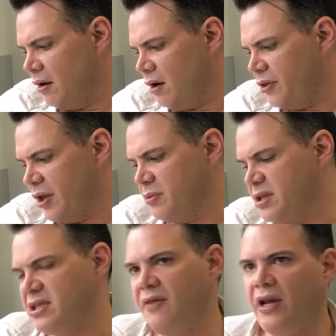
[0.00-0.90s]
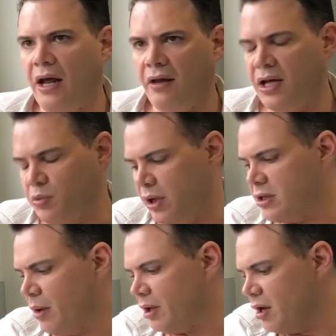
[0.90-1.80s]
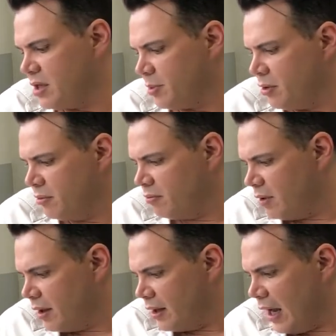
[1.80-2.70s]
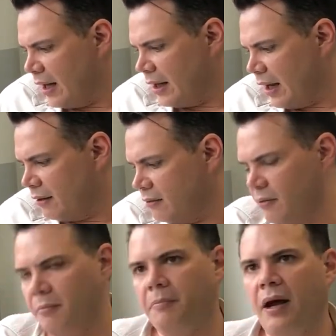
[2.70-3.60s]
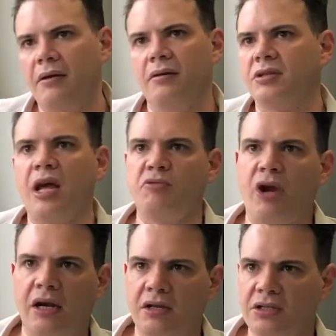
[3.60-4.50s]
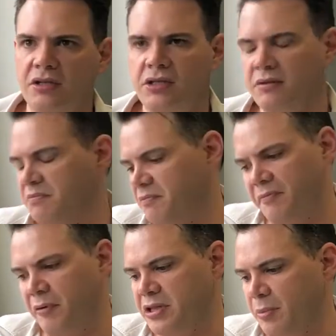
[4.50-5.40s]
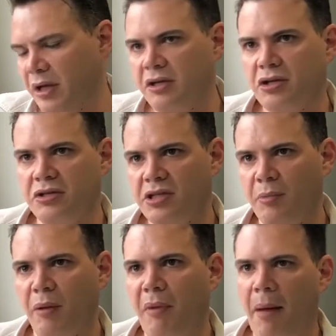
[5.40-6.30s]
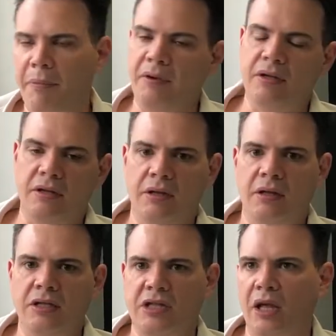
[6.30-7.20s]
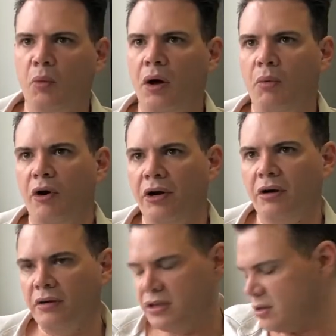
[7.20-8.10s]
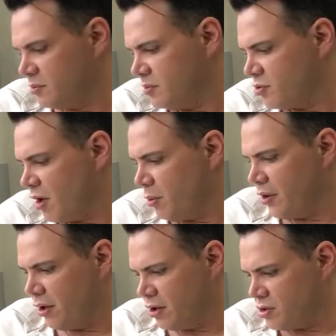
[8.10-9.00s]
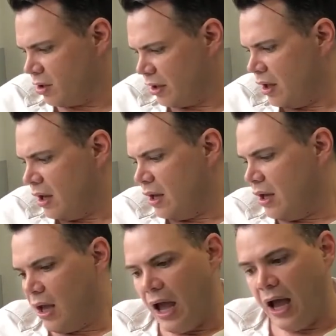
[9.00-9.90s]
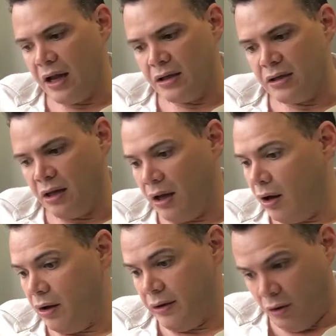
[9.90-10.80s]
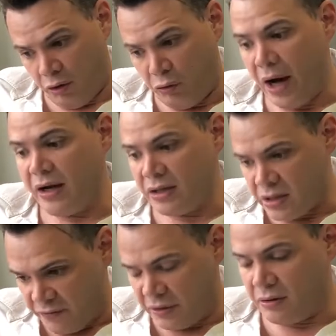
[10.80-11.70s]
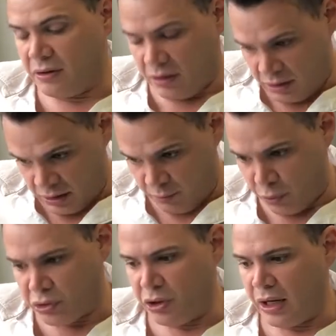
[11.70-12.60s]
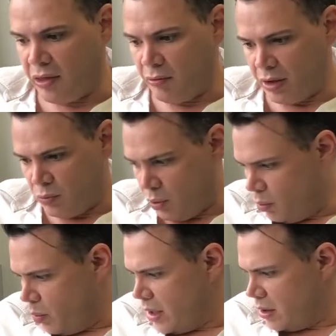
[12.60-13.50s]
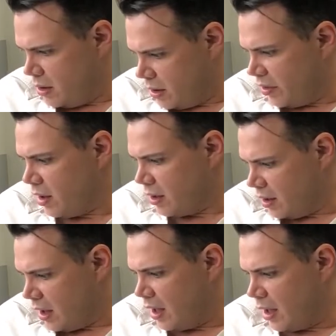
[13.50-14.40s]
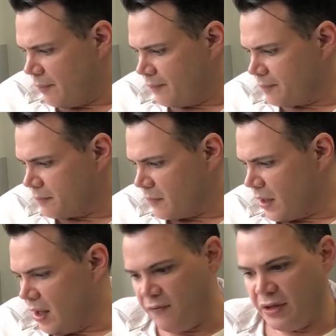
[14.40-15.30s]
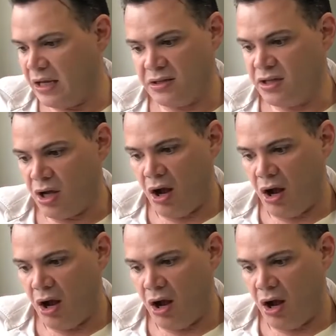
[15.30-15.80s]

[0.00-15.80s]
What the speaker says: I think it was a 78 last week, so it goes up to an 88. But same track and distance, very similar conditions, similar map, and he's thinking, well, why not? Let's strike while the iron's hot. And on ratings, if it can put 2 together, it will win, I think. If it doesn't, there's a